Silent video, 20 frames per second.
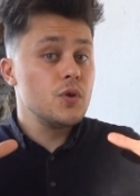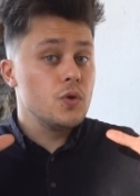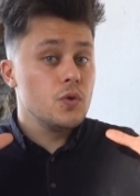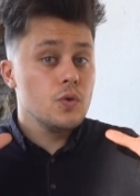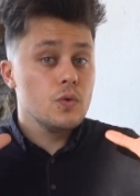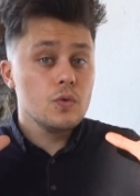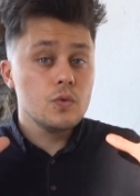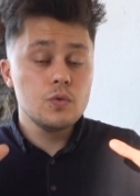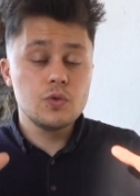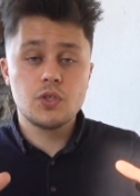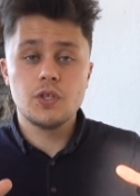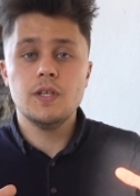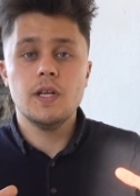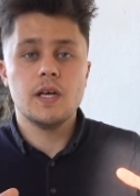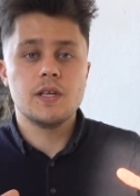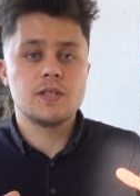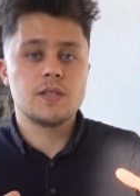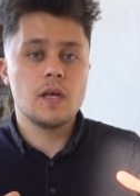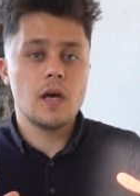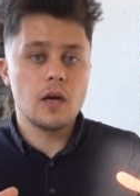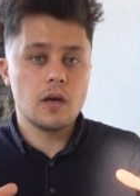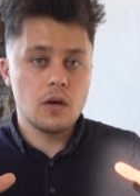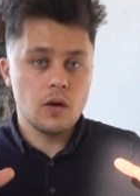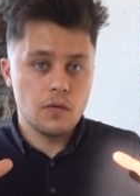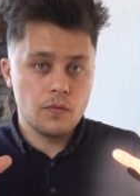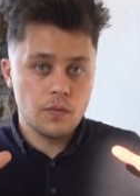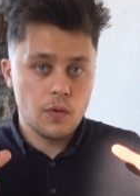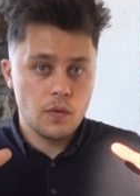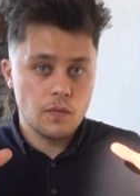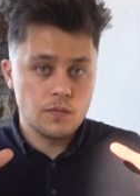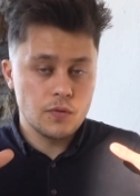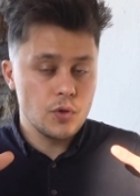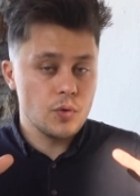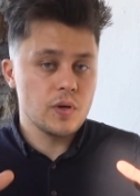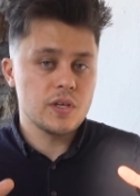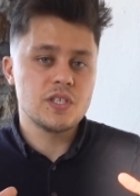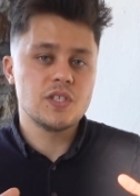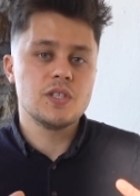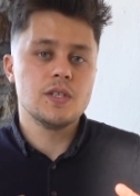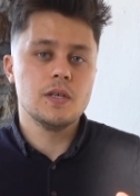huge nest egg of
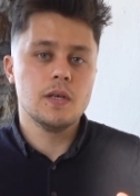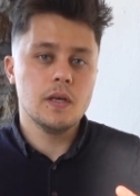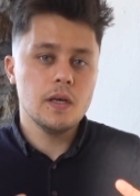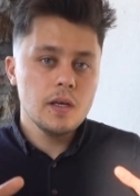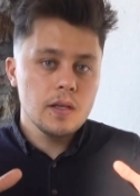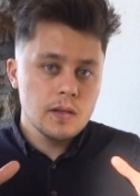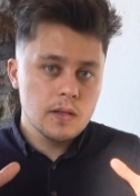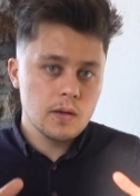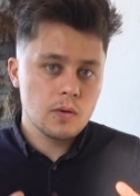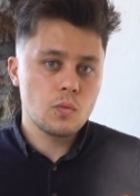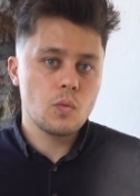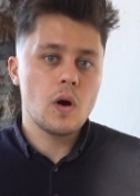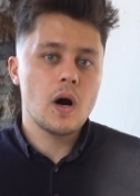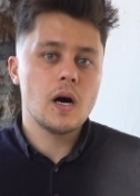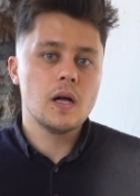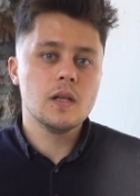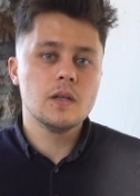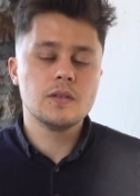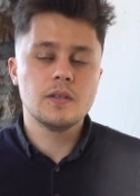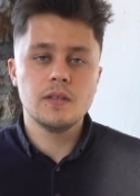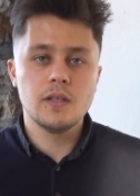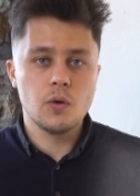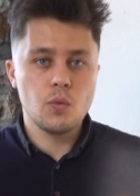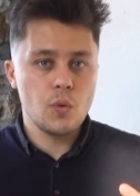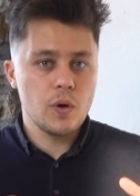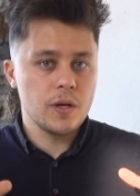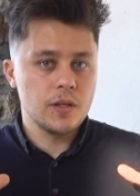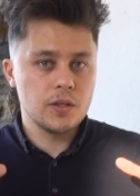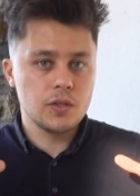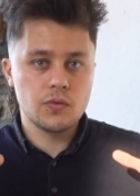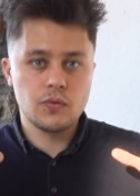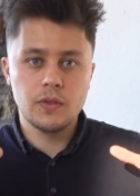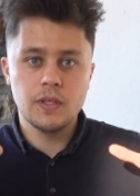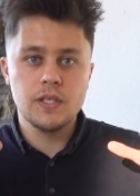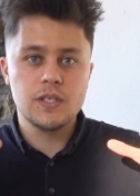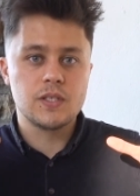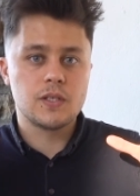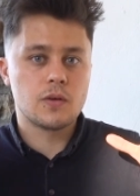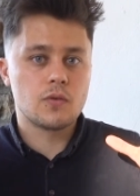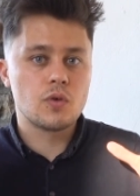UST in their wallet, and they're waiting to release the
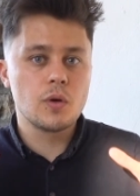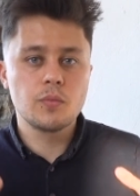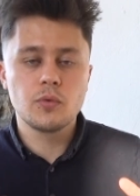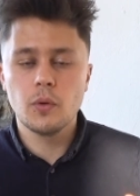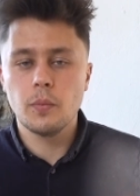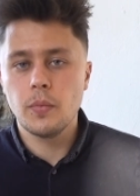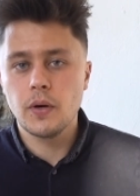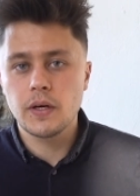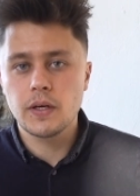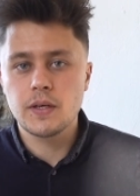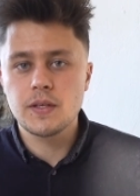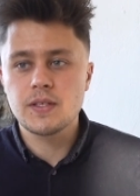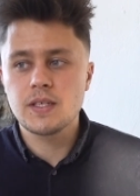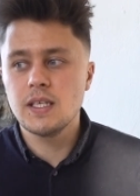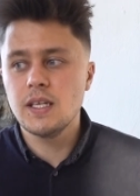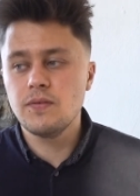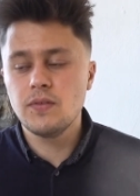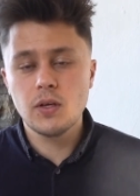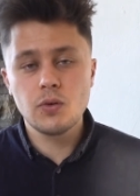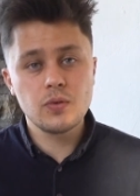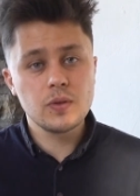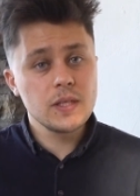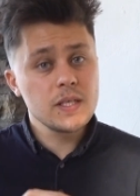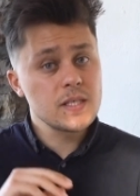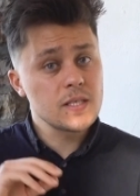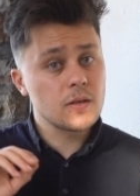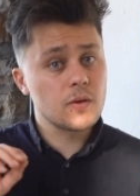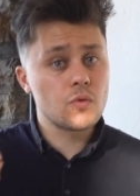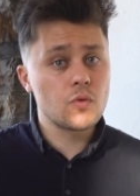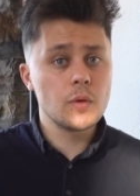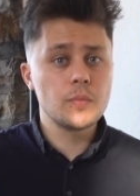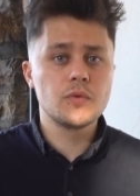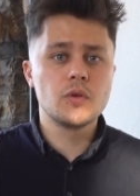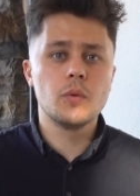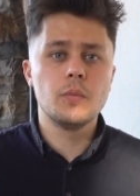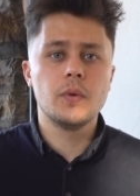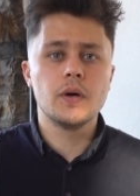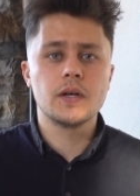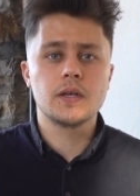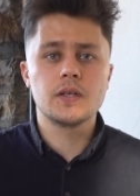crypto buckets. And if they release the crypto
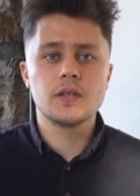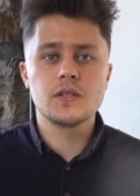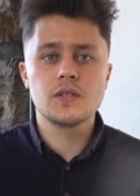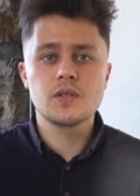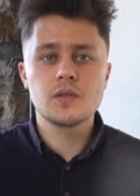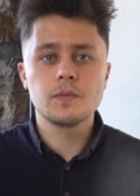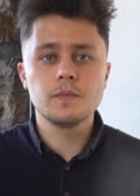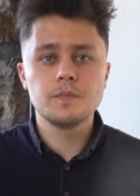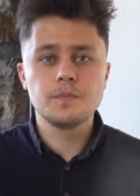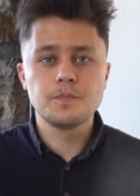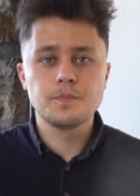buckets,